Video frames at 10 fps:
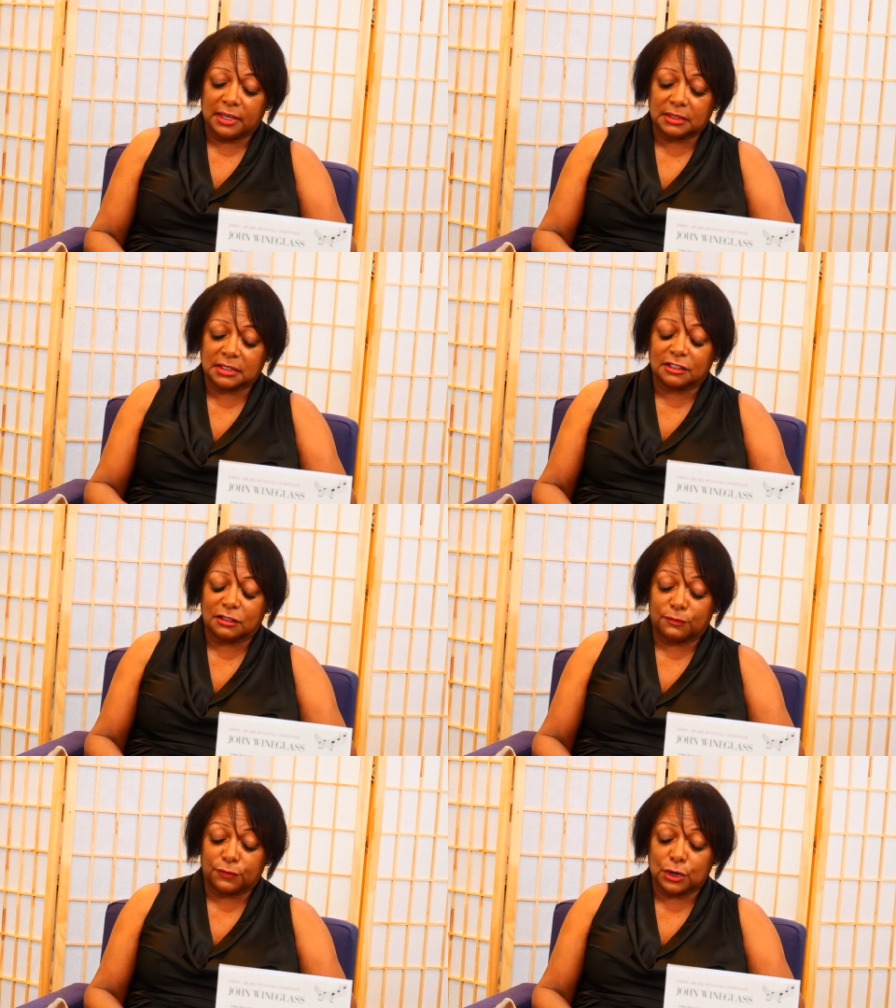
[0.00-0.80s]

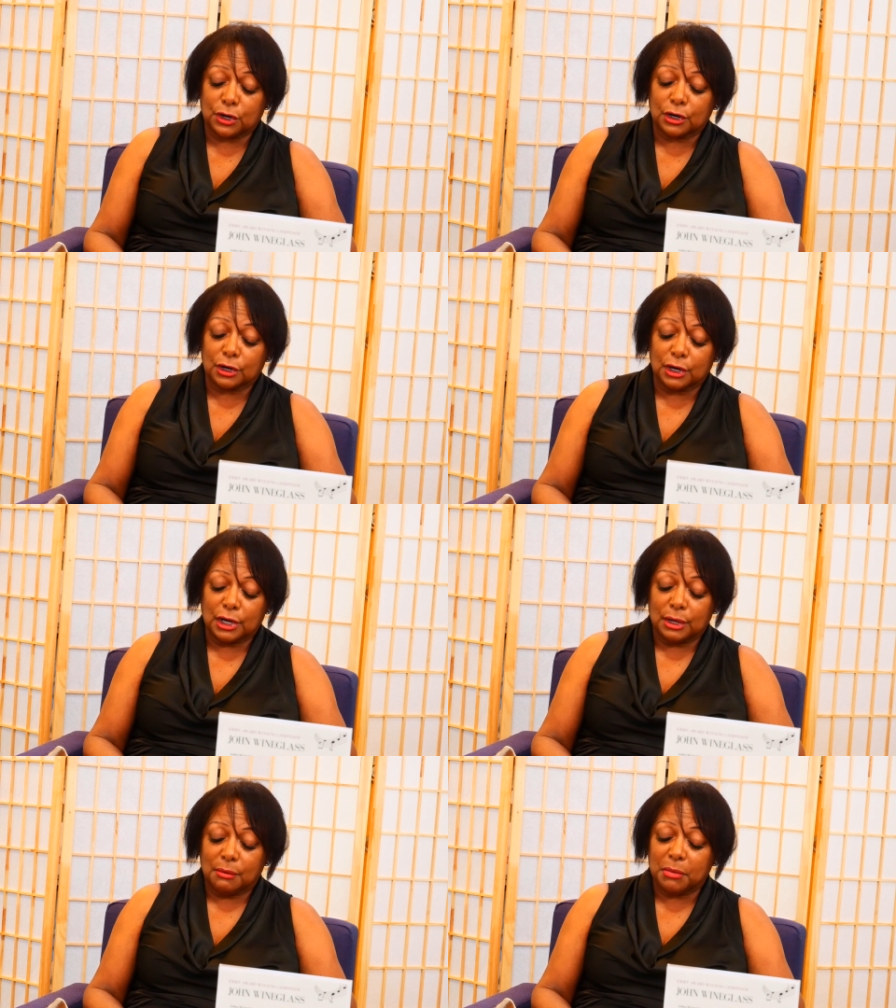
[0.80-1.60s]
existed for her
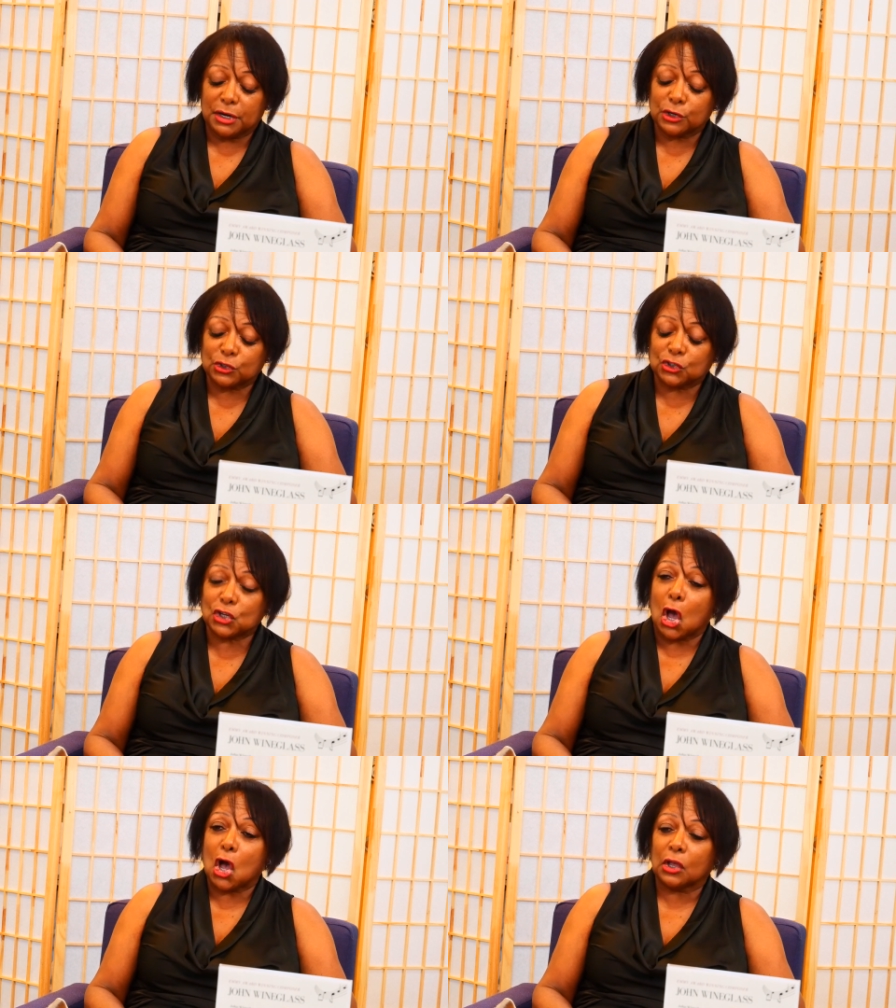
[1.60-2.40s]
but her
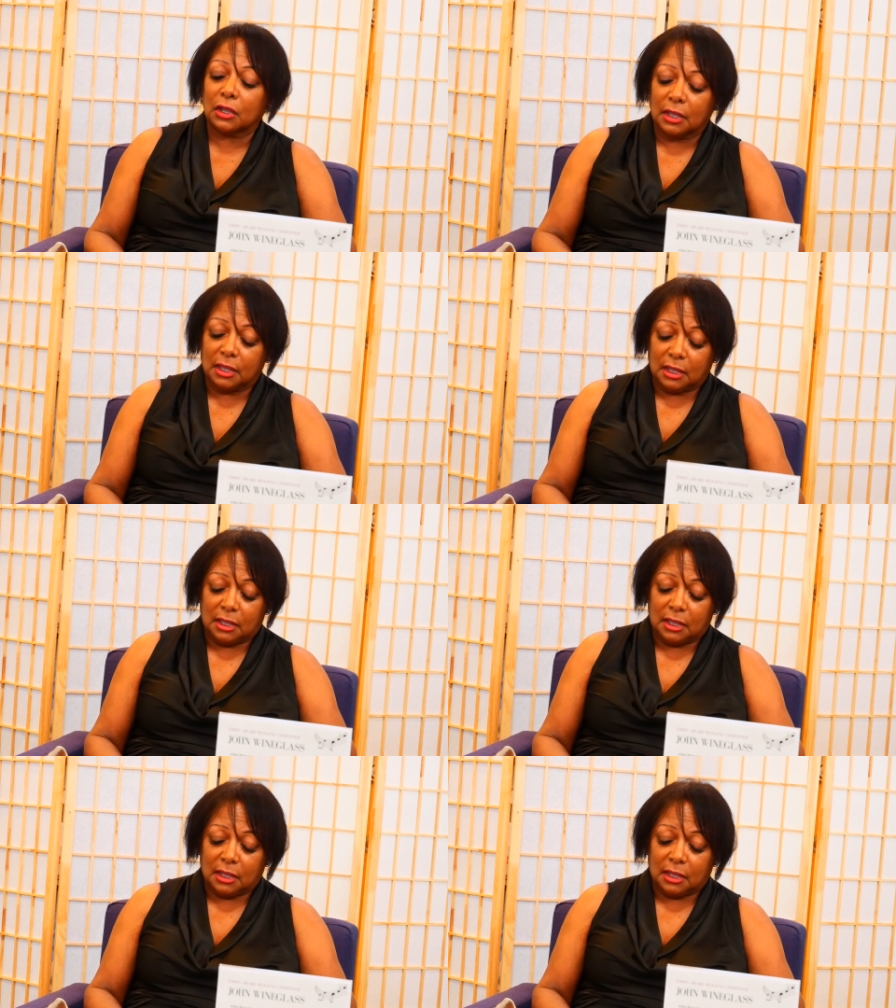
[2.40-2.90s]
song,